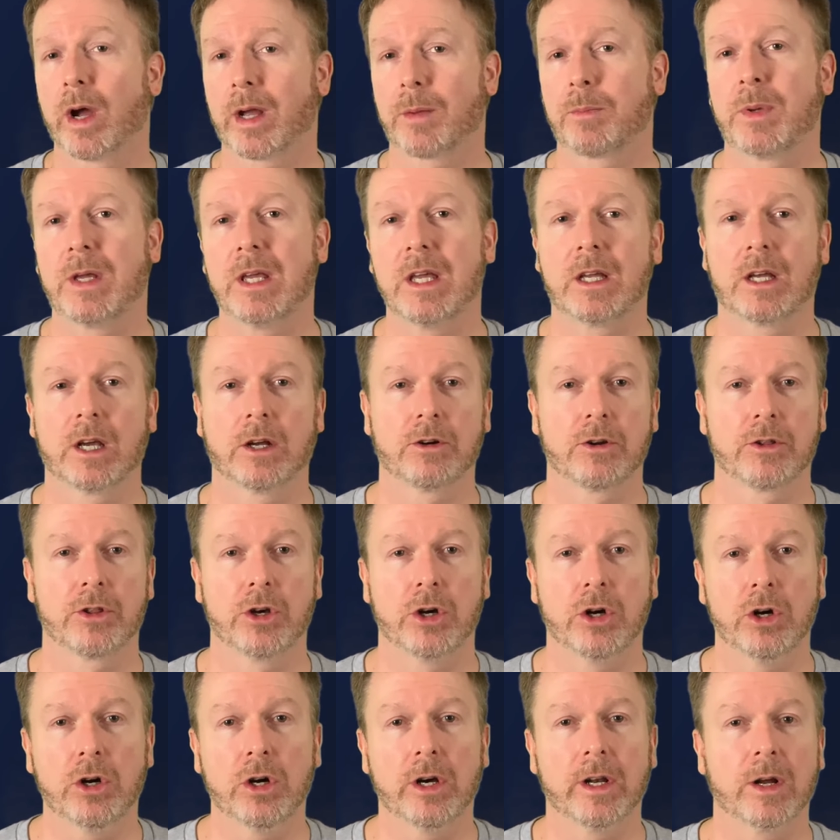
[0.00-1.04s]
peek under the
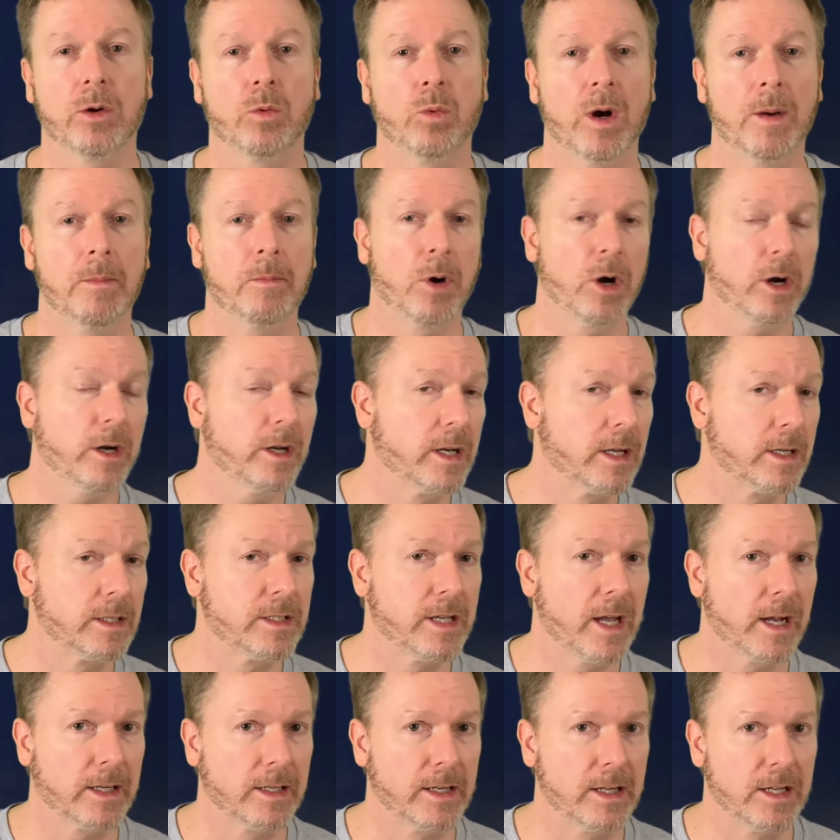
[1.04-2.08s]
hood at what marketing
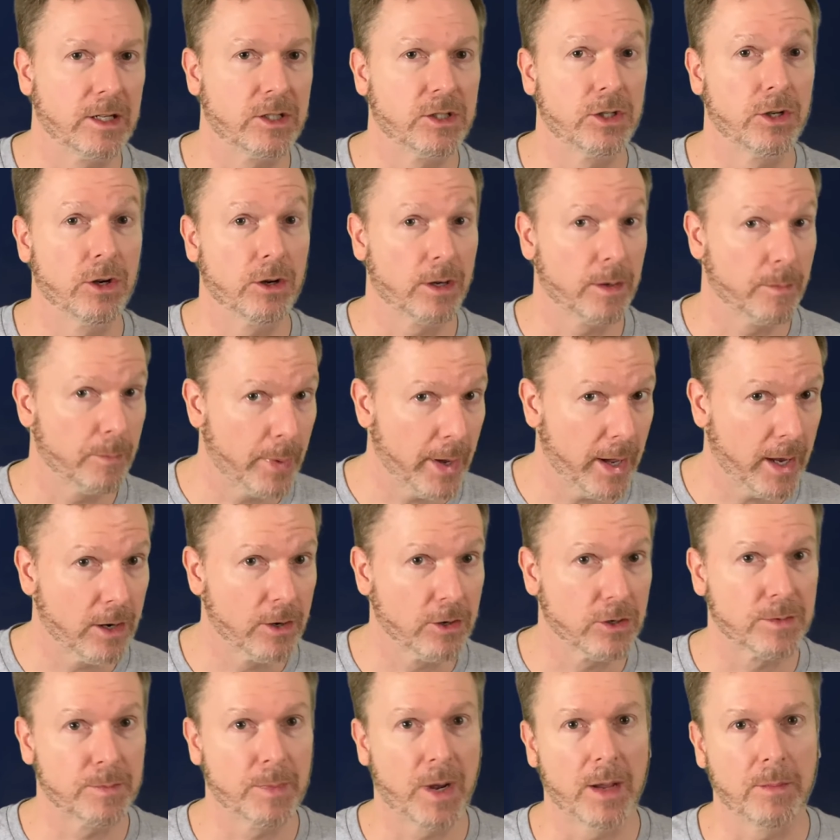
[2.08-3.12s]
techniques your
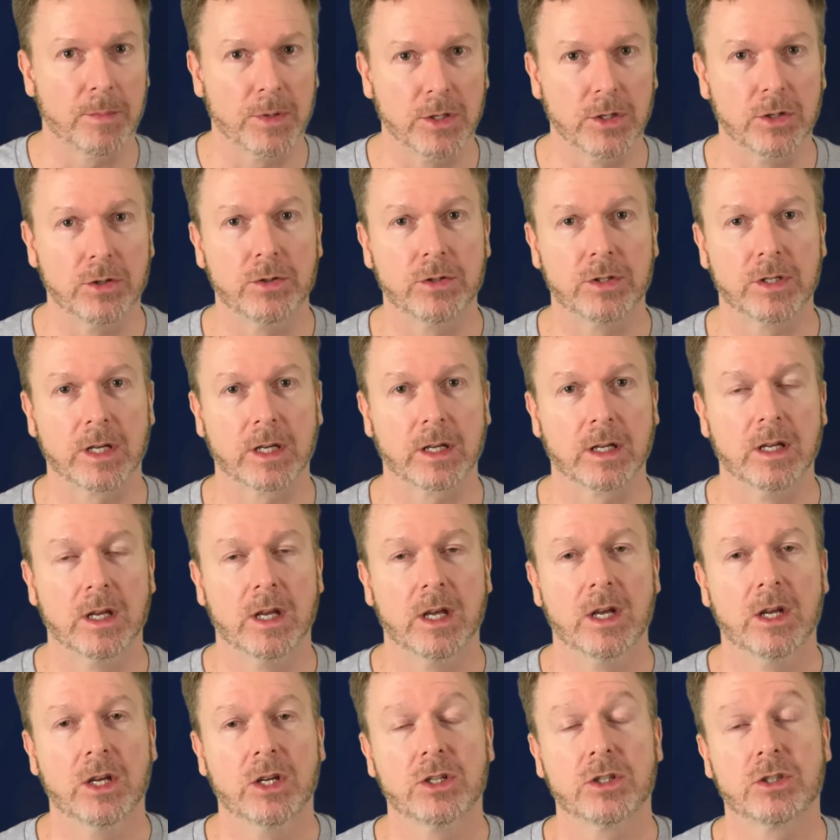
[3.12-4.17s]
competitors might be using
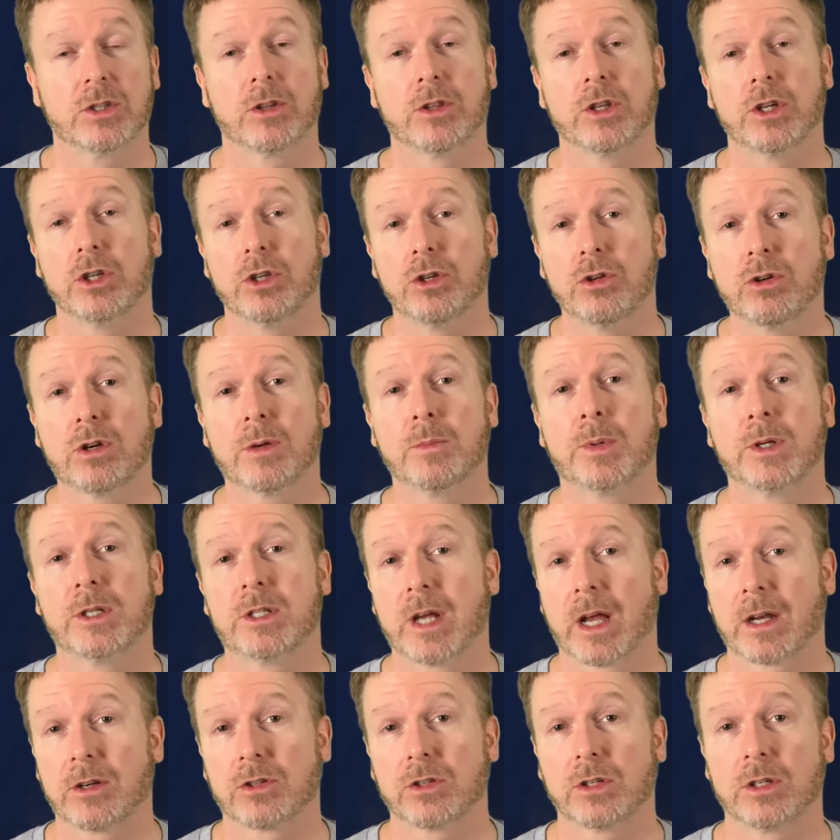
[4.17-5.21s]
so that you could
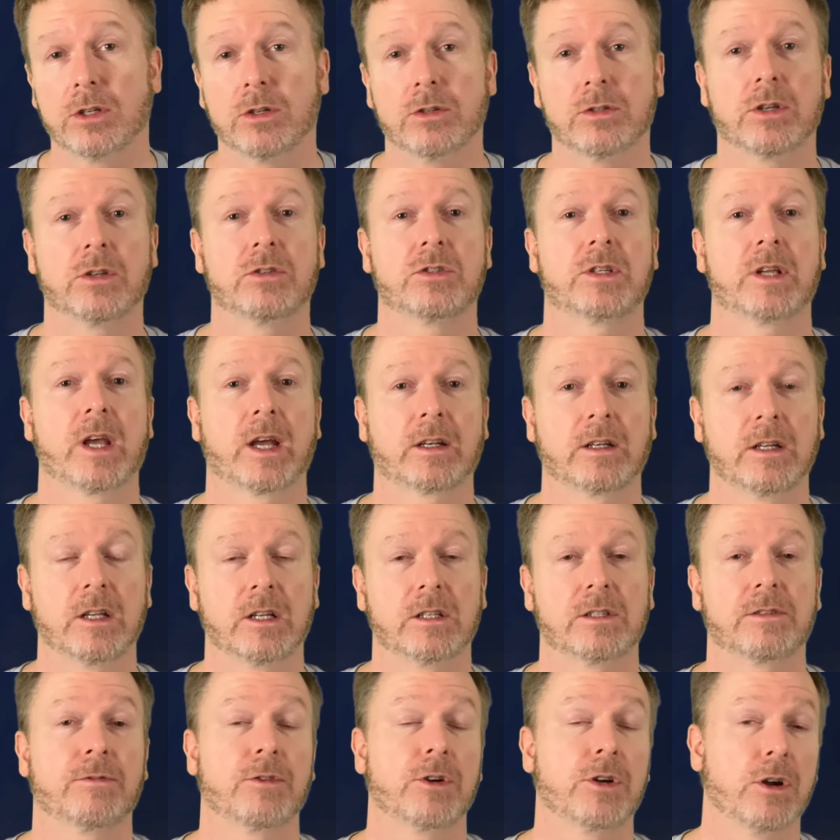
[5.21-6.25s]
potentially use those techniques
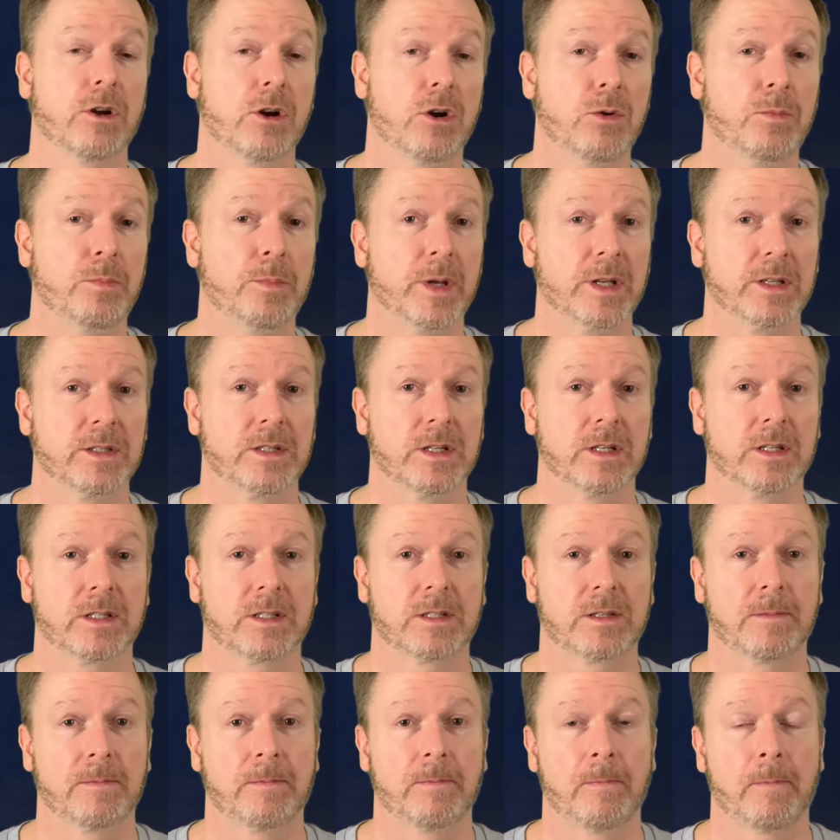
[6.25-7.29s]
for your own
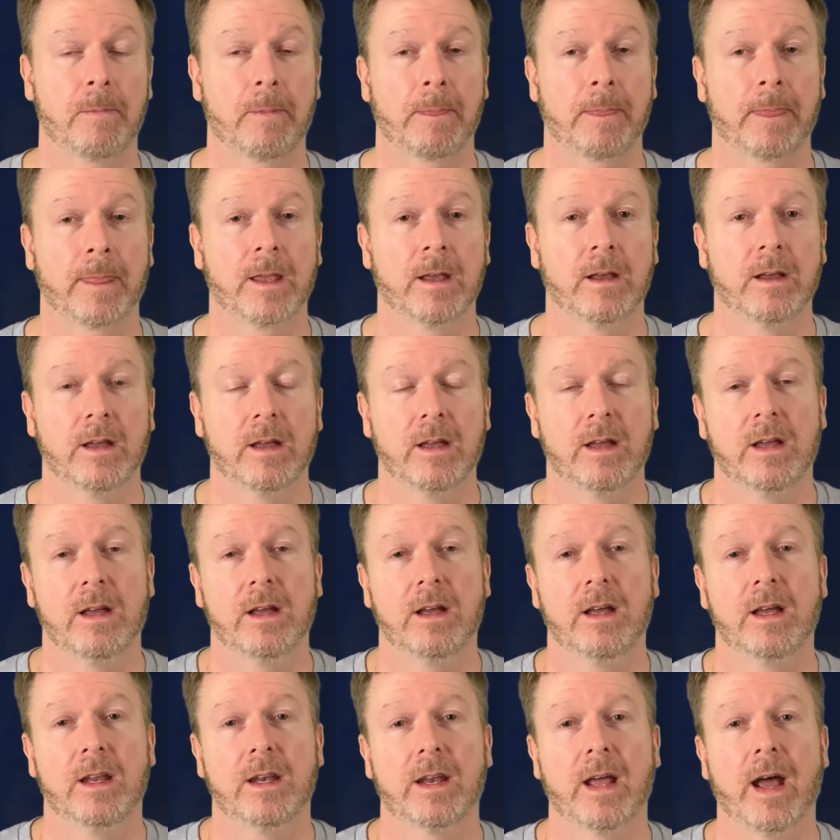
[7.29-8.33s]
business.
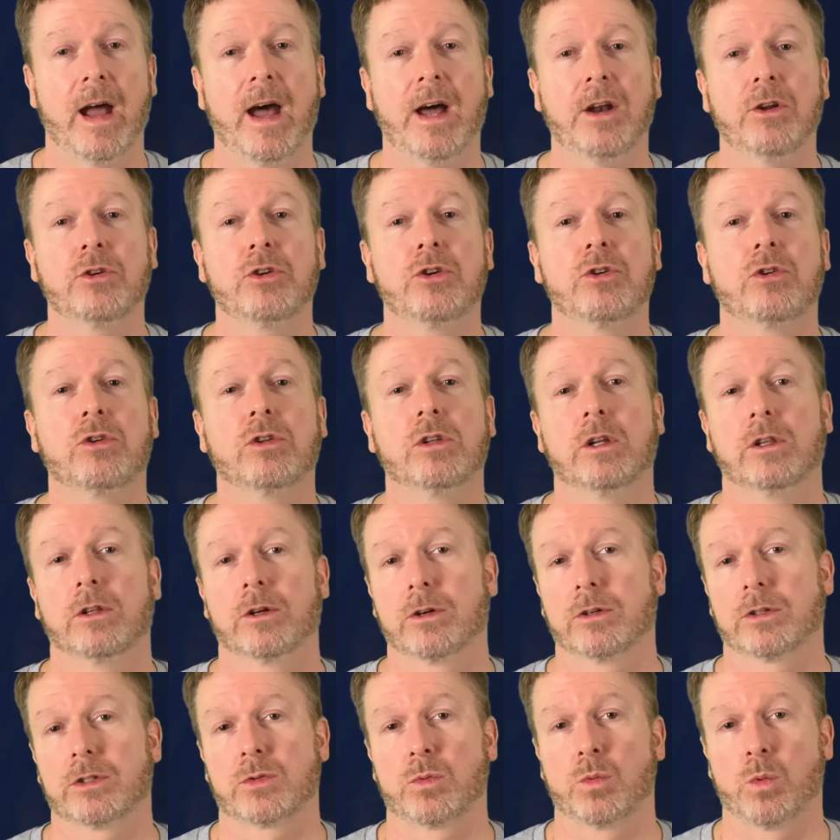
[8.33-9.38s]
Now, how do Google
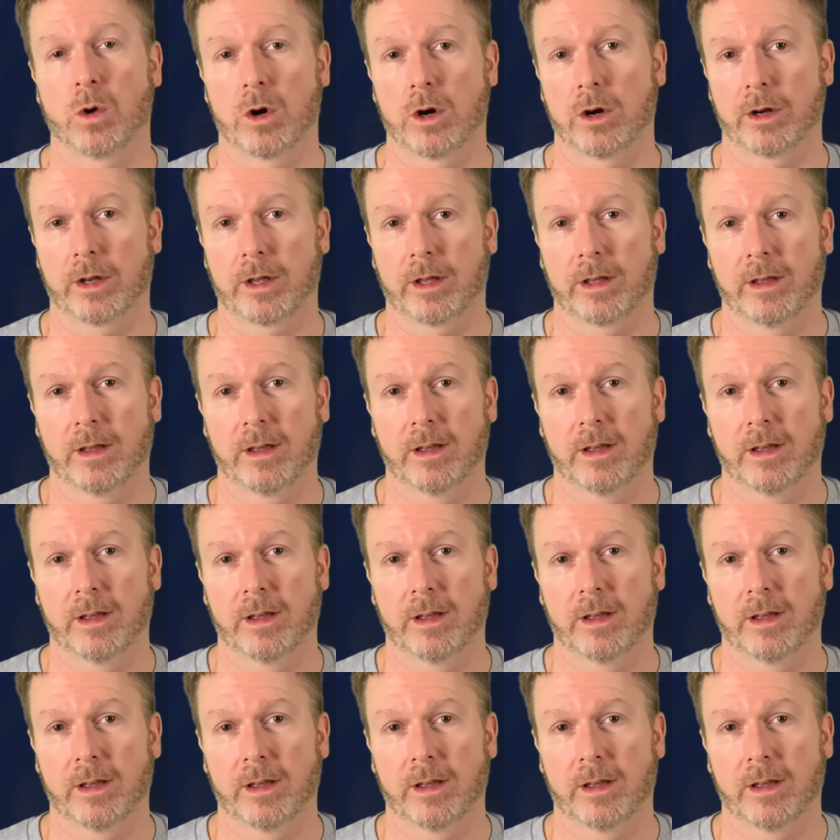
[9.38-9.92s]
Alerts work?